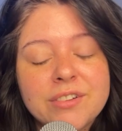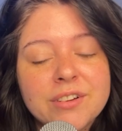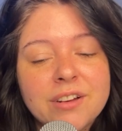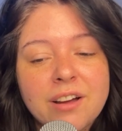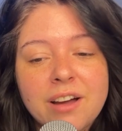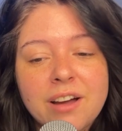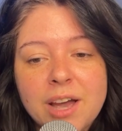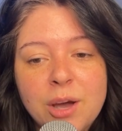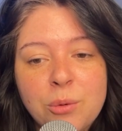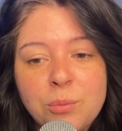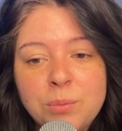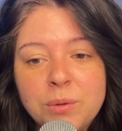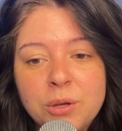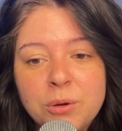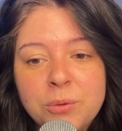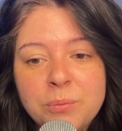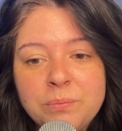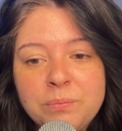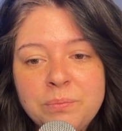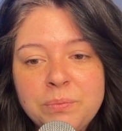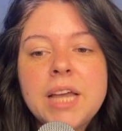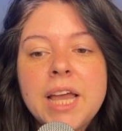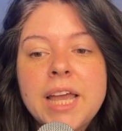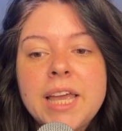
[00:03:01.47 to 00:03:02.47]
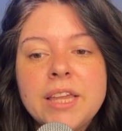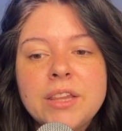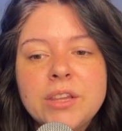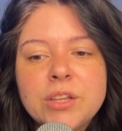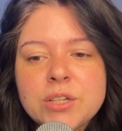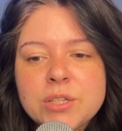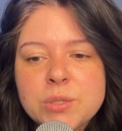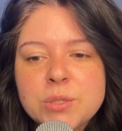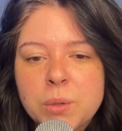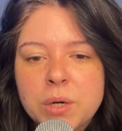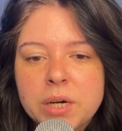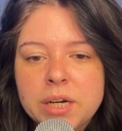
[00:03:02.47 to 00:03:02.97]
not help you. He
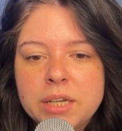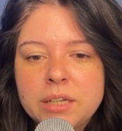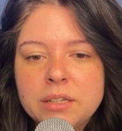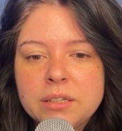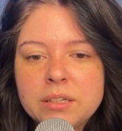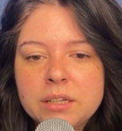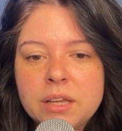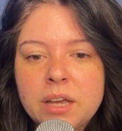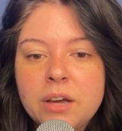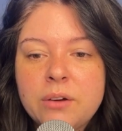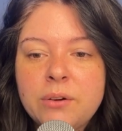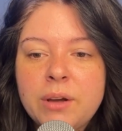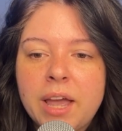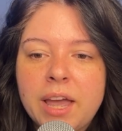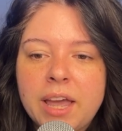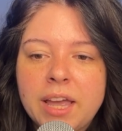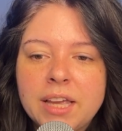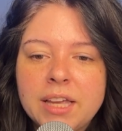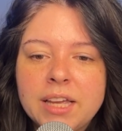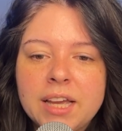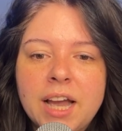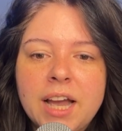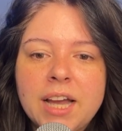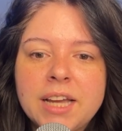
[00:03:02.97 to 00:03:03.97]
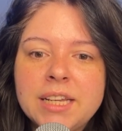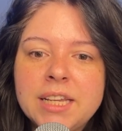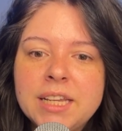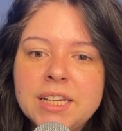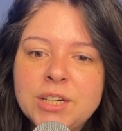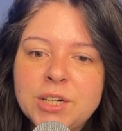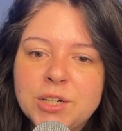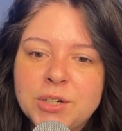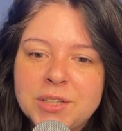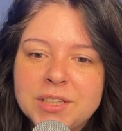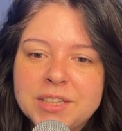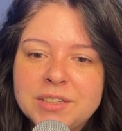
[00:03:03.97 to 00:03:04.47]
looks worried. Okay, I need
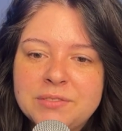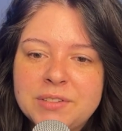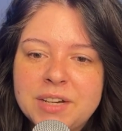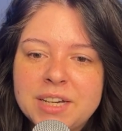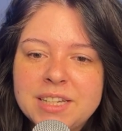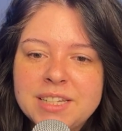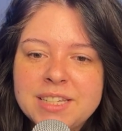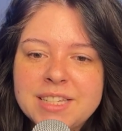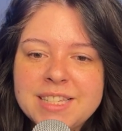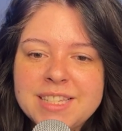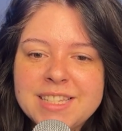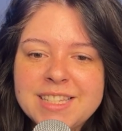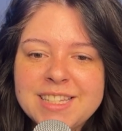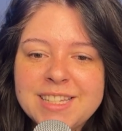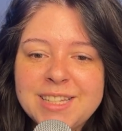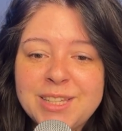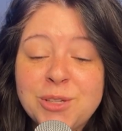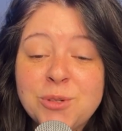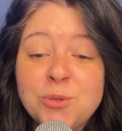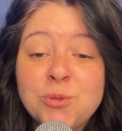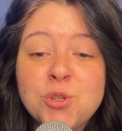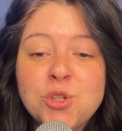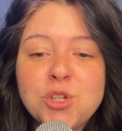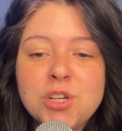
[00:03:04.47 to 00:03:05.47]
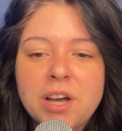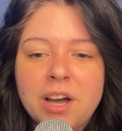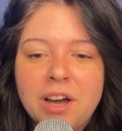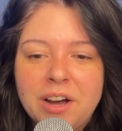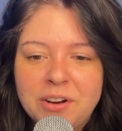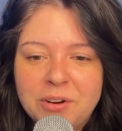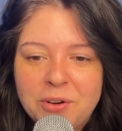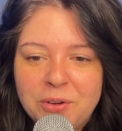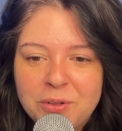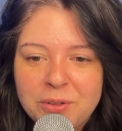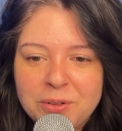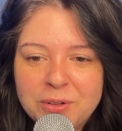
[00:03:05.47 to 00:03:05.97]
girl advice. You
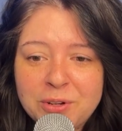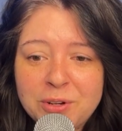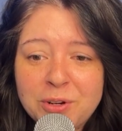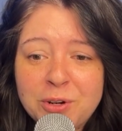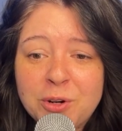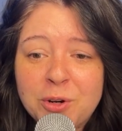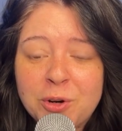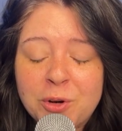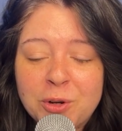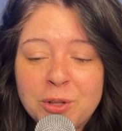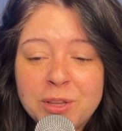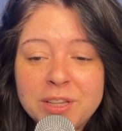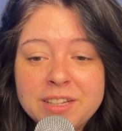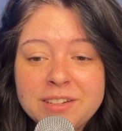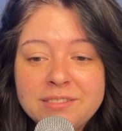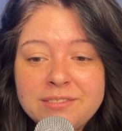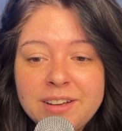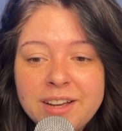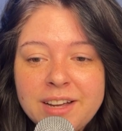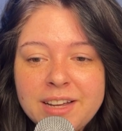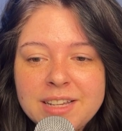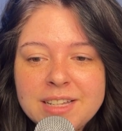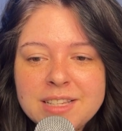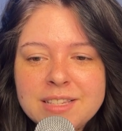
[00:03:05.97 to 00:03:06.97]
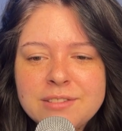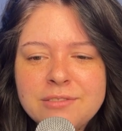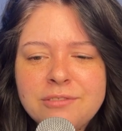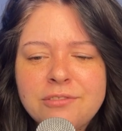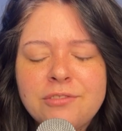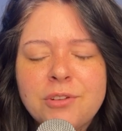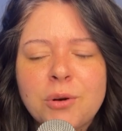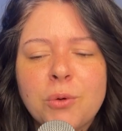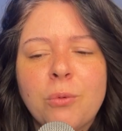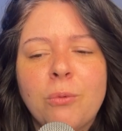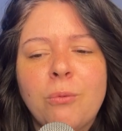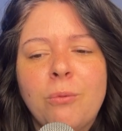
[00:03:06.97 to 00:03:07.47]
chuckle. Girl advice?
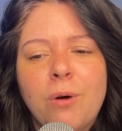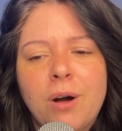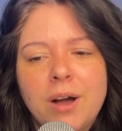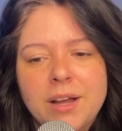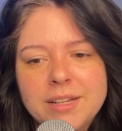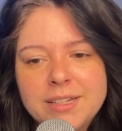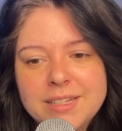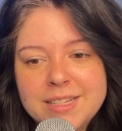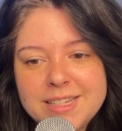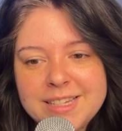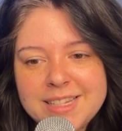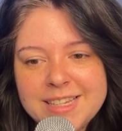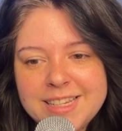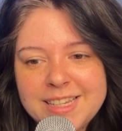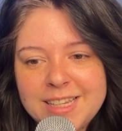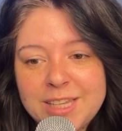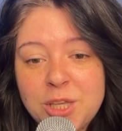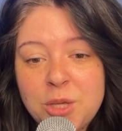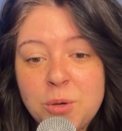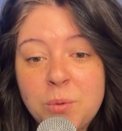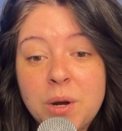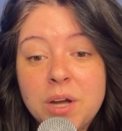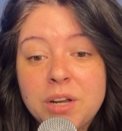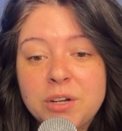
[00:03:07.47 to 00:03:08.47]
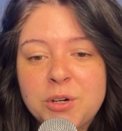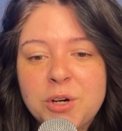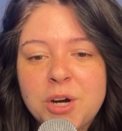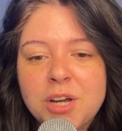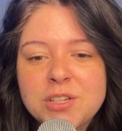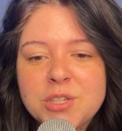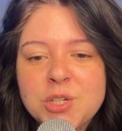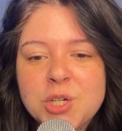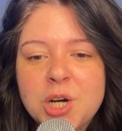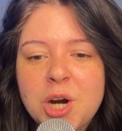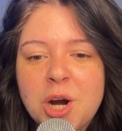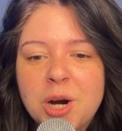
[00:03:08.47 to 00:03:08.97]
For what? You
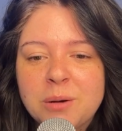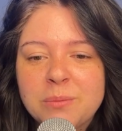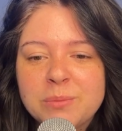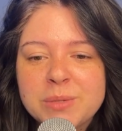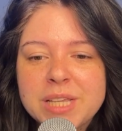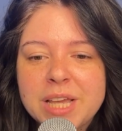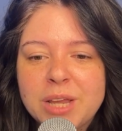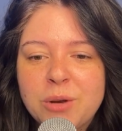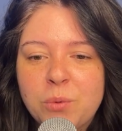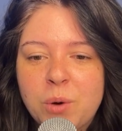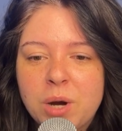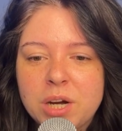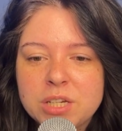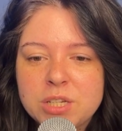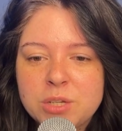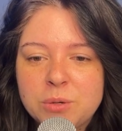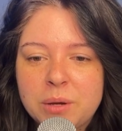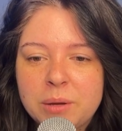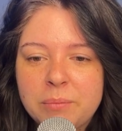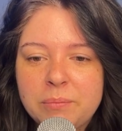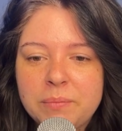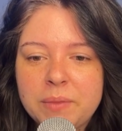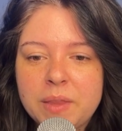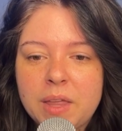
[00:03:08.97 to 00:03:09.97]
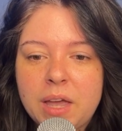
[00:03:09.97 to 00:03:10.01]
uncross your arms and walk to him.